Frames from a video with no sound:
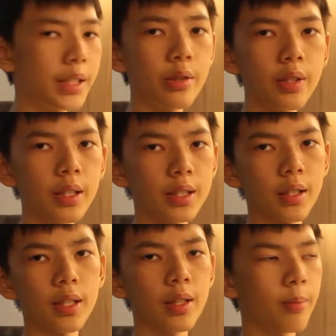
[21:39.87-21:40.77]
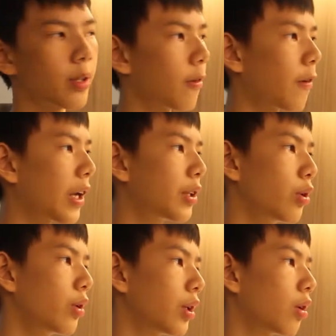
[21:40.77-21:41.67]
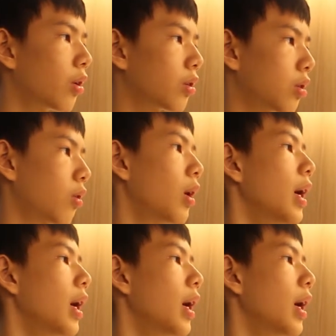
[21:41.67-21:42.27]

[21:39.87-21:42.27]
still needs a little bit of fine tuning though, so